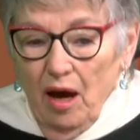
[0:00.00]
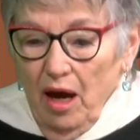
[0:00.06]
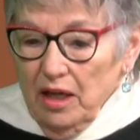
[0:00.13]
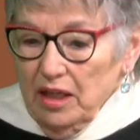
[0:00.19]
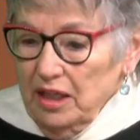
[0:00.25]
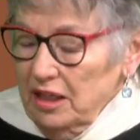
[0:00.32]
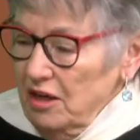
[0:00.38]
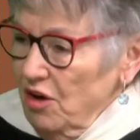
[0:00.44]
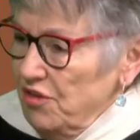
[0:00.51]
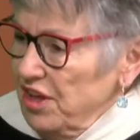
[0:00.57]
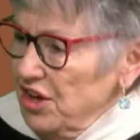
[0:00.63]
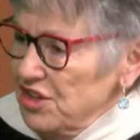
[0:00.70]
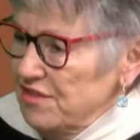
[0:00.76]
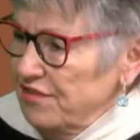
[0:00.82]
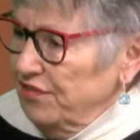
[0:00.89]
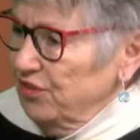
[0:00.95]
you know,
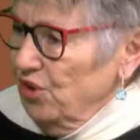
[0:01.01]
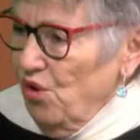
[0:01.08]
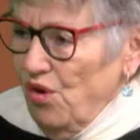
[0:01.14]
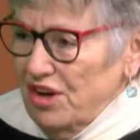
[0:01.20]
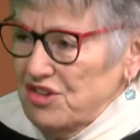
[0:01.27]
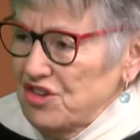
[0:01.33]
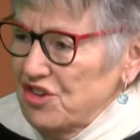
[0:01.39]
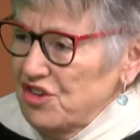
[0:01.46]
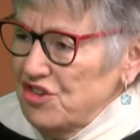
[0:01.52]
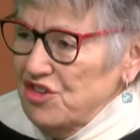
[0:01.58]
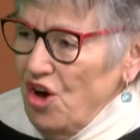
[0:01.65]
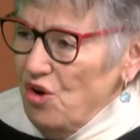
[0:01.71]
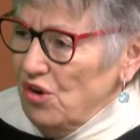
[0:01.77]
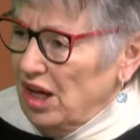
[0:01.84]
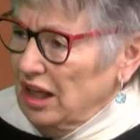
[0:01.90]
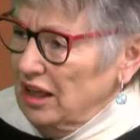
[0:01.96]
these floors are
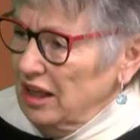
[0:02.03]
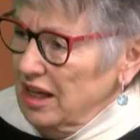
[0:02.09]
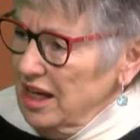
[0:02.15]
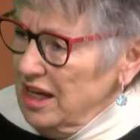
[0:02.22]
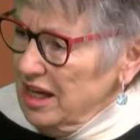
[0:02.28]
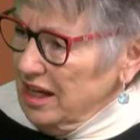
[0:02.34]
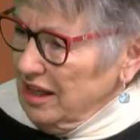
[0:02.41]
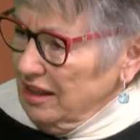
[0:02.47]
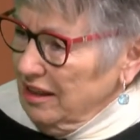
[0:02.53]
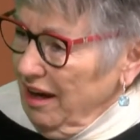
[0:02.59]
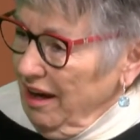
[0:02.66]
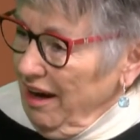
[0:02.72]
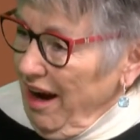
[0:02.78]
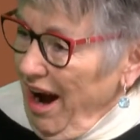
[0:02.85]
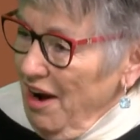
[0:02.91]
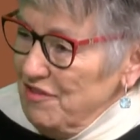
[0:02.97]
so clean.
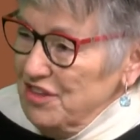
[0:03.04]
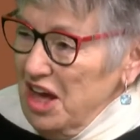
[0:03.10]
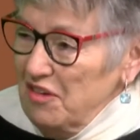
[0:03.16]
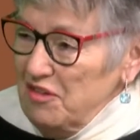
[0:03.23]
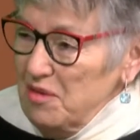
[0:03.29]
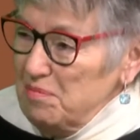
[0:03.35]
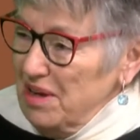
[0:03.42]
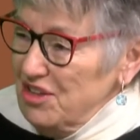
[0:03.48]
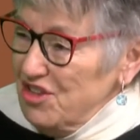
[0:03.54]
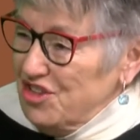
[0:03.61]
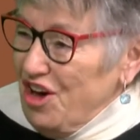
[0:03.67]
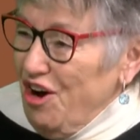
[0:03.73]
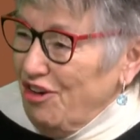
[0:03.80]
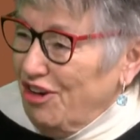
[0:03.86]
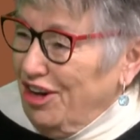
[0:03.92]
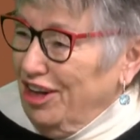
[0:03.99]
I've never been
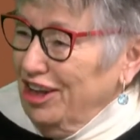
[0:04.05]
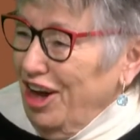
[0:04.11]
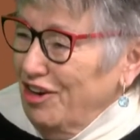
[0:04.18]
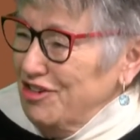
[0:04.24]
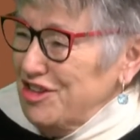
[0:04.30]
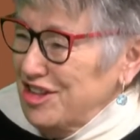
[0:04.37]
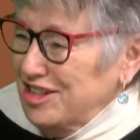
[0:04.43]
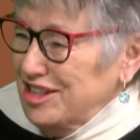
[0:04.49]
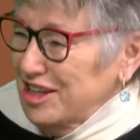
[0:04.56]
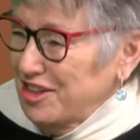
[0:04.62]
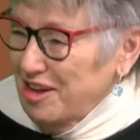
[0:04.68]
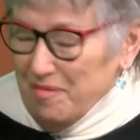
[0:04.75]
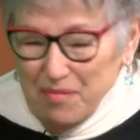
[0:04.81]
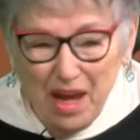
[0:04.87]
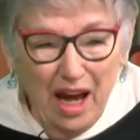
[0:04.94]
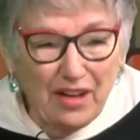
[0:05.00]
so close to
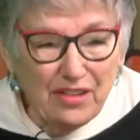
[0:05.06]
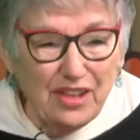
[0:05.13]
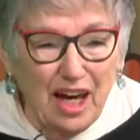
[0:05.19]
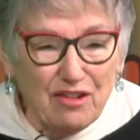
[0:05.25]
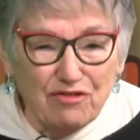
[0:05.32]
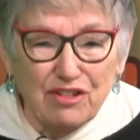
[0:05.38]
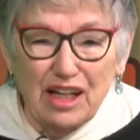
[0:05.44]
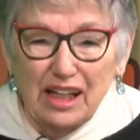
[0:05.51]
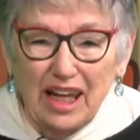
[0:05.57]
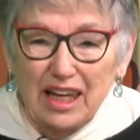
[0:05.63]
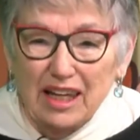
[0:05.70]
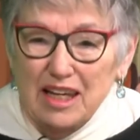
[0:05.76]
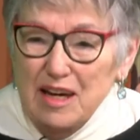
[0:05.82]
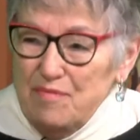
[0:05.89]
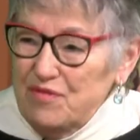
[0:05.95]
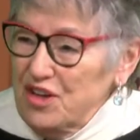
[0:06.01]
them. They really
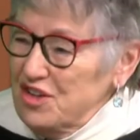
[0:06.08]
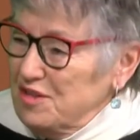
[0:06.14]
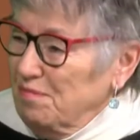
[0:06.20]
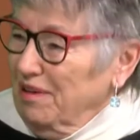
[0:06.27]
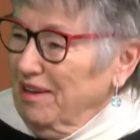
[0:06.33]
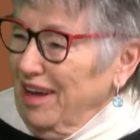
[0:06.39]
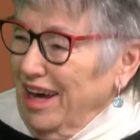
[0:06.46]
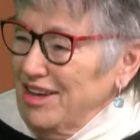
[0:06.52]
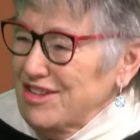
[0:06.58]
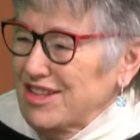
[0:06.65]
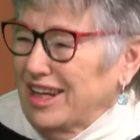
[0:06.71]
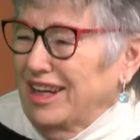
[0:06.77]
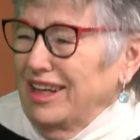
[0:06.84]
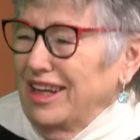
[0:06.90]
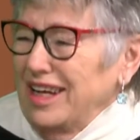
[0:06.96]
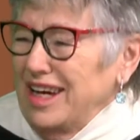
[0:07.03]
keep this place
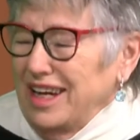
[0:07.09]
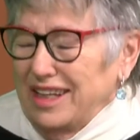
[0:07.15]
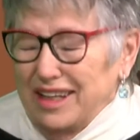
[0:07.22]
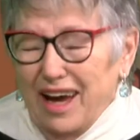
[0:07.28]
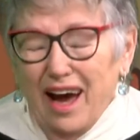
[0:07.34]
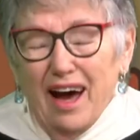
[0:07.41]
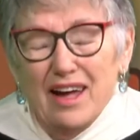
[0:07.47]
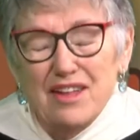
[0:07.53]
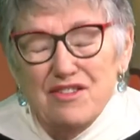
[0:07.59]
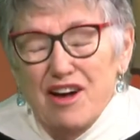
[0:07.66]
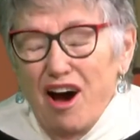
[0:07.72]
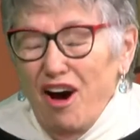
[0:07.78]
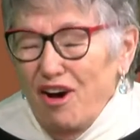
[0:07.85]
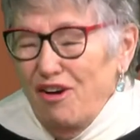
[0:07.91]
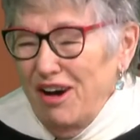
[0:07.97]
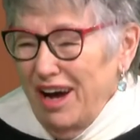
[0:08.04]
clean.
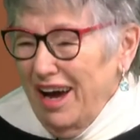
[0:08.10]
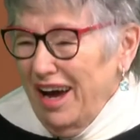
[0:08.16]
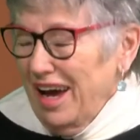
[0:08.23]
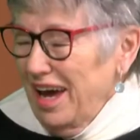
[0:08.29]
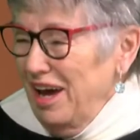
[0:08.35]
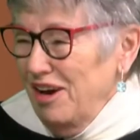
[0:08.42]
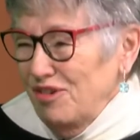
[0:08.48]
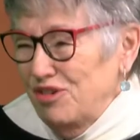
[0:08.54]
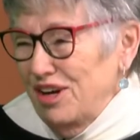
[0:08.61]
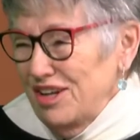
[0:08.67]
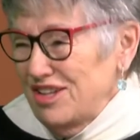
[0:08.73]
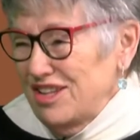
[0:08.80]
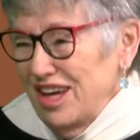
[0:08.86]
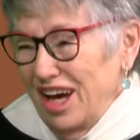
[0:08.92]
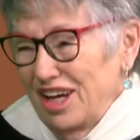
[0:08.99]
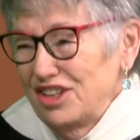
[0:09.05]
So
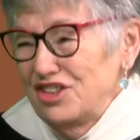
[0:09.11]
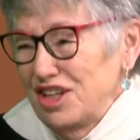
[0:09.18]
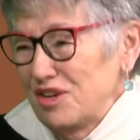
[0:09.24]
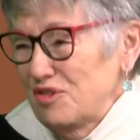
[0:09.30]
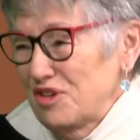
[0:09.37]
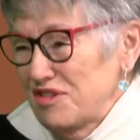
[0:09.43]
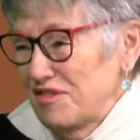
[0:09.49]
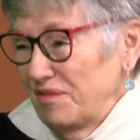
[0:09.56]
she was